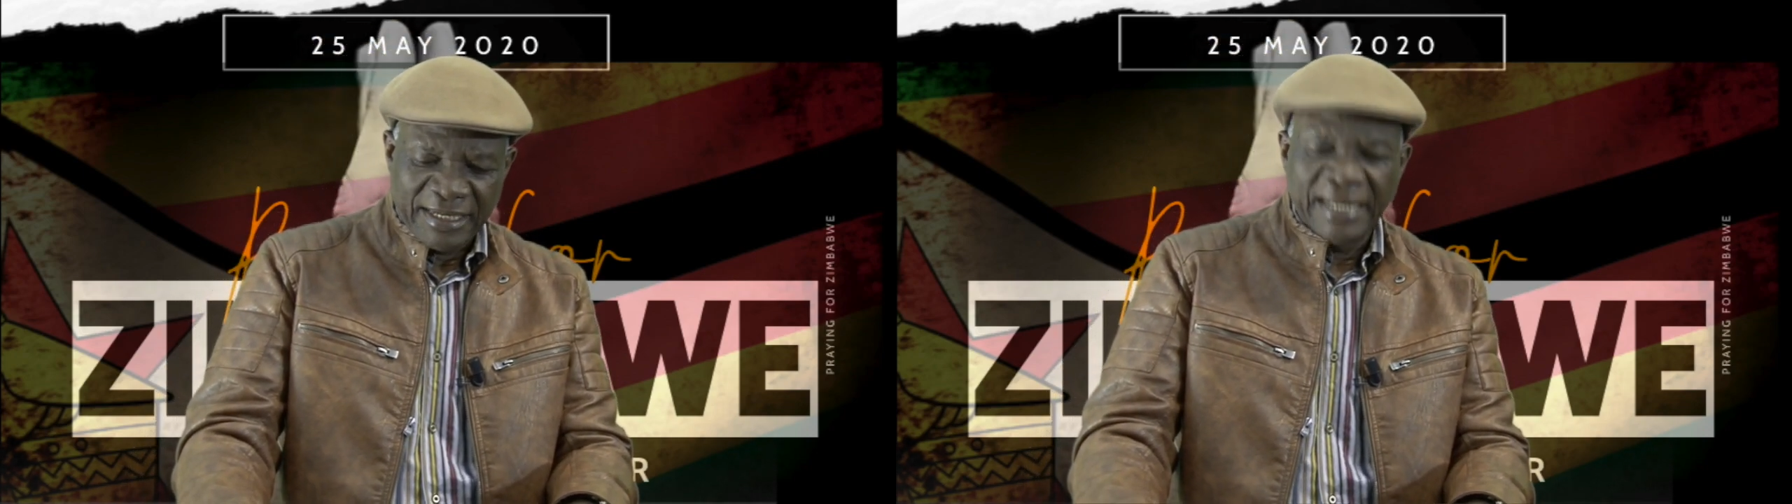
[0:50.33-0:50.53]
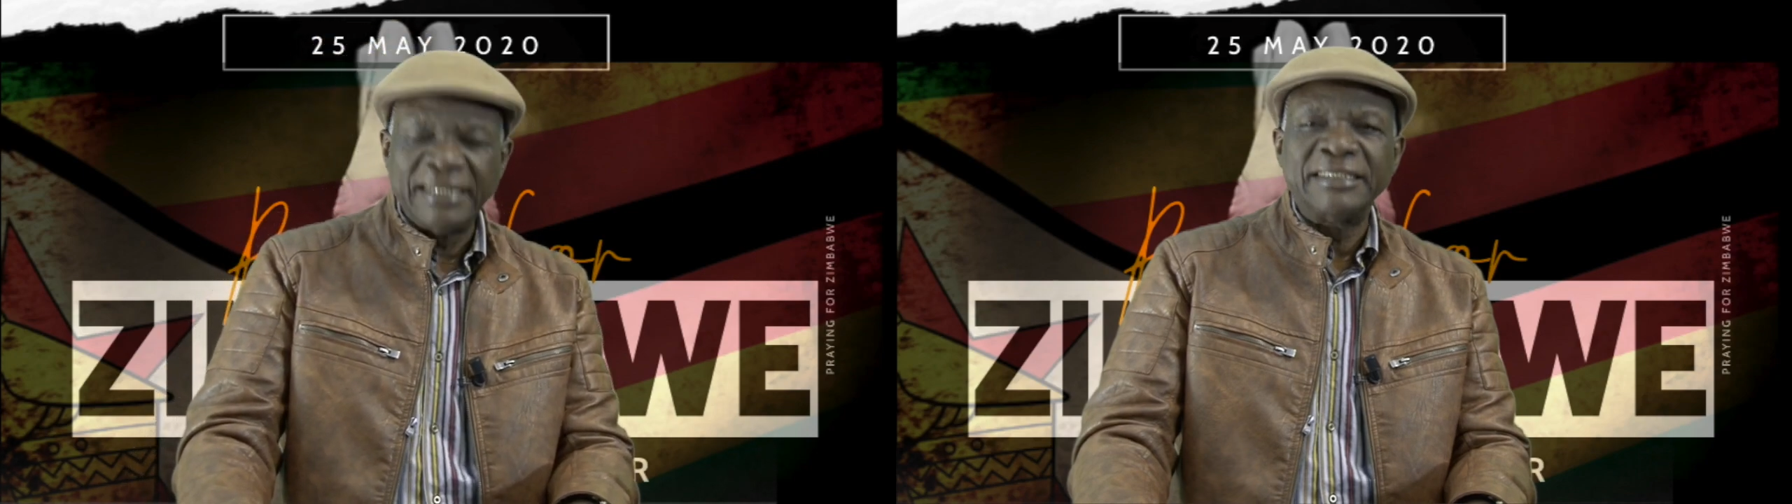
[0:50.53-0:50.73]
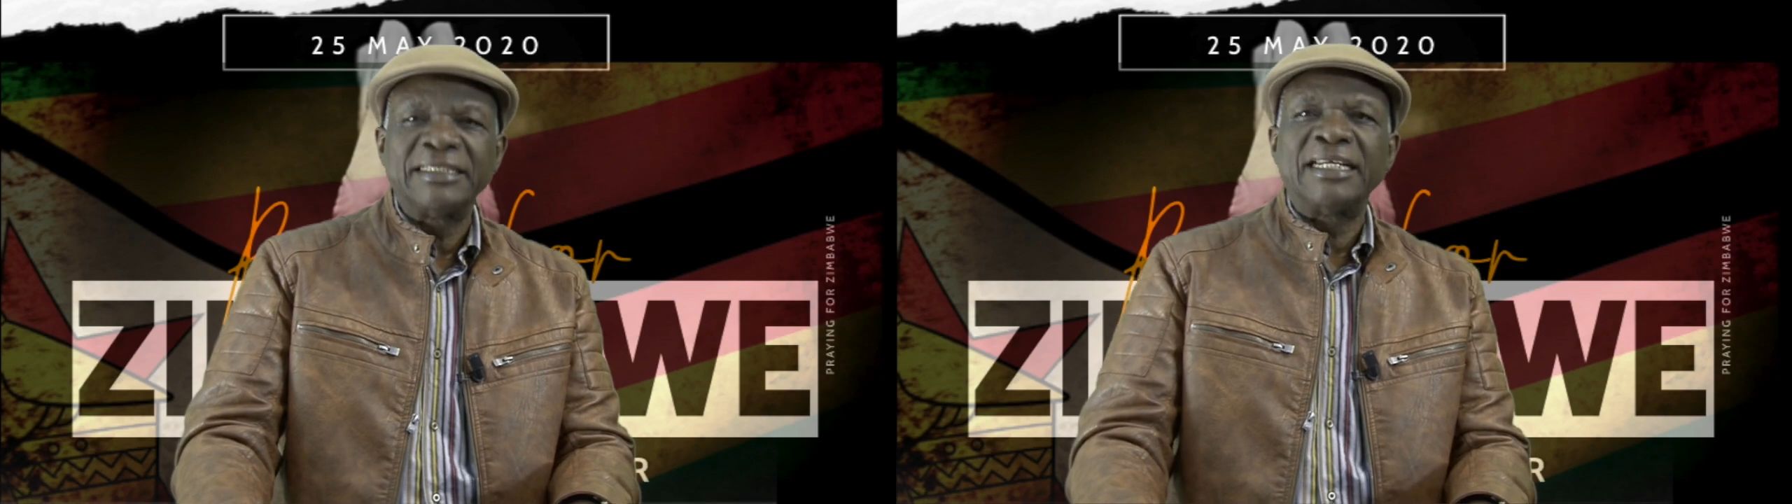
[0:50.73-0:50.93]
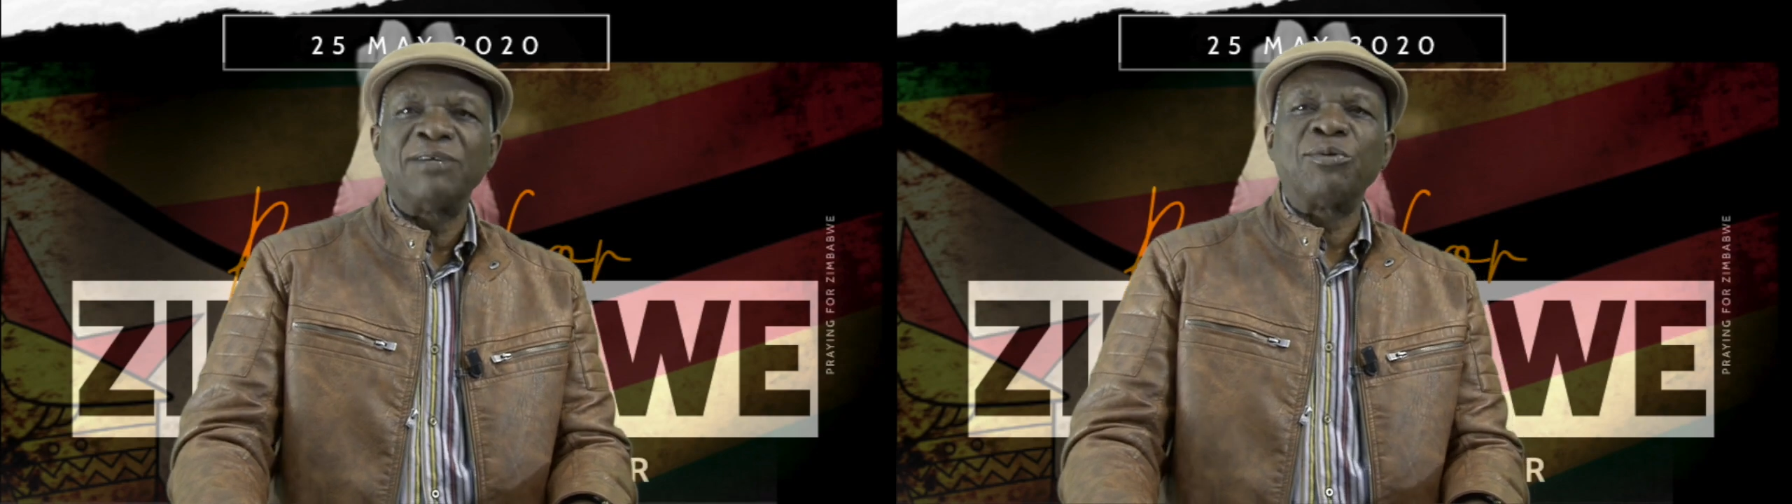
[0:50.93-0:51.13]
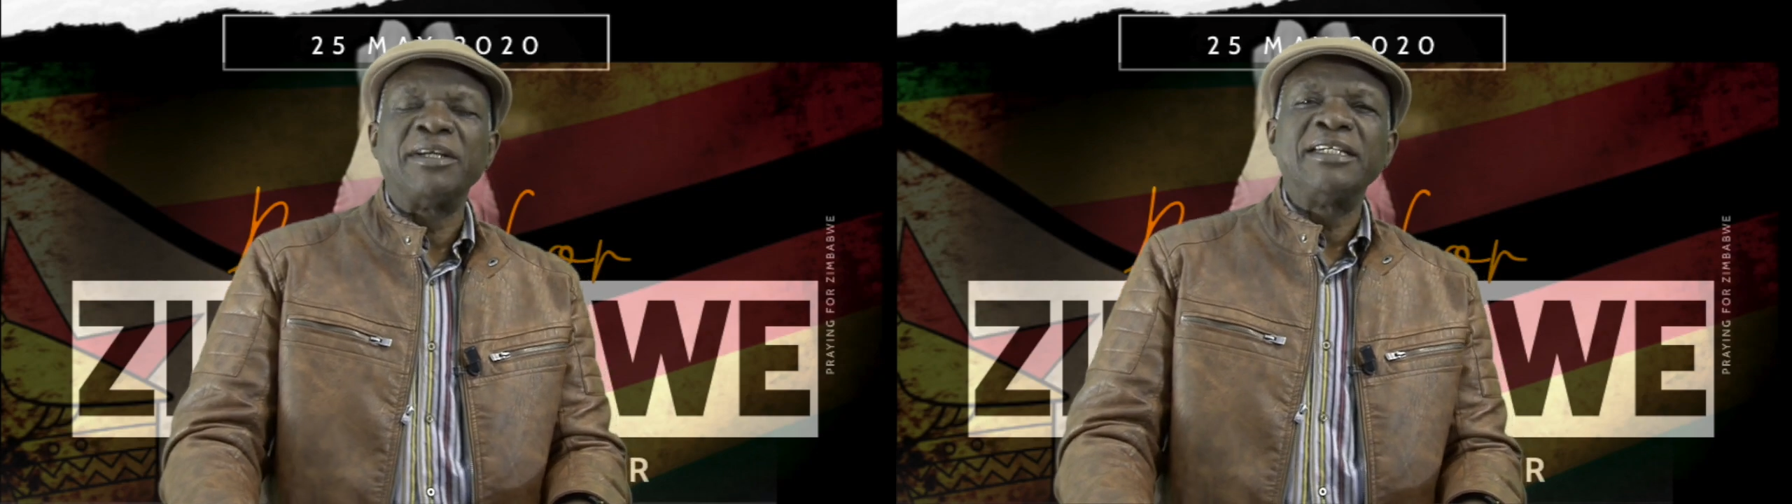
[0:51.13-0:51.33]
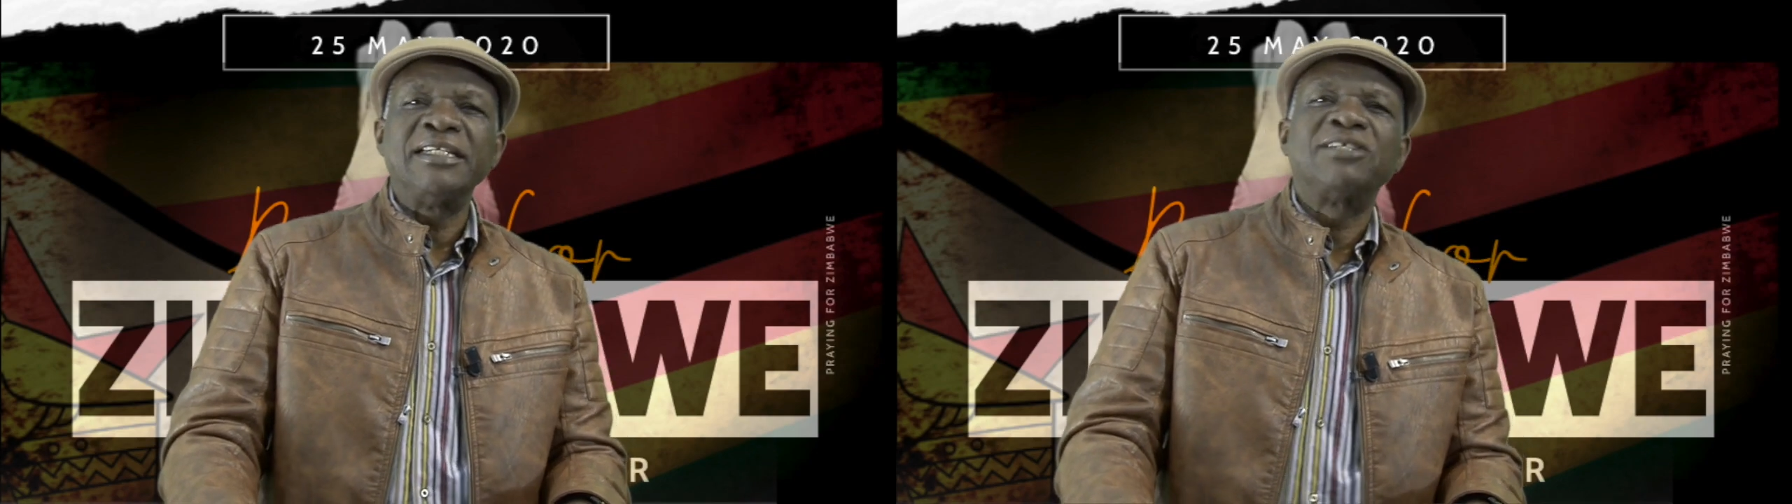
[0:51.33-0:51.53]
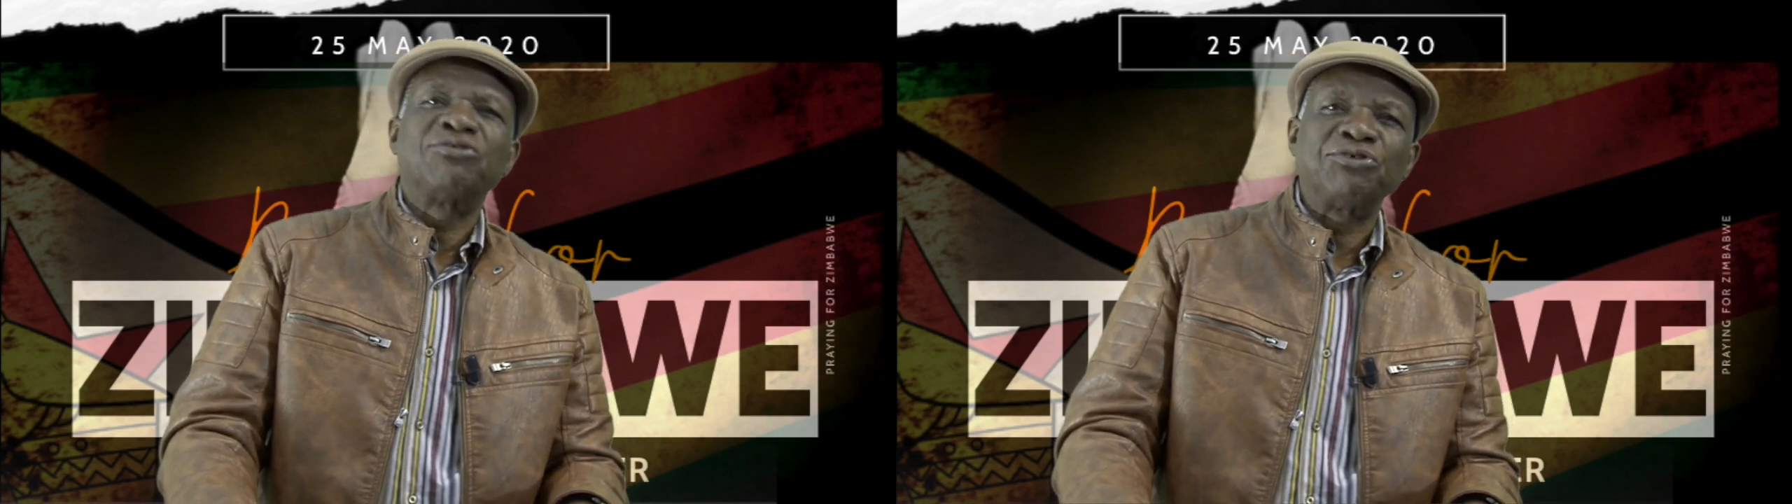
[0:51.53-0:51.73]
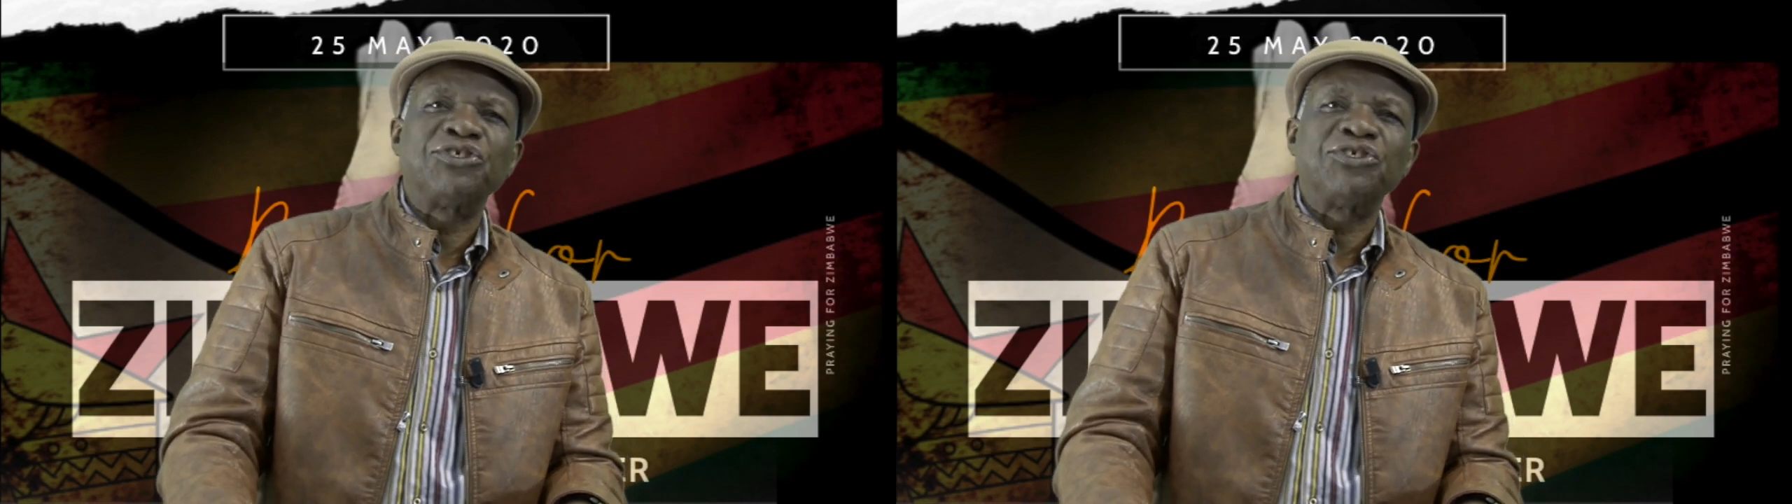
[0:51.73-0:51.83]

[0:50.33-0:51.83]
And we need to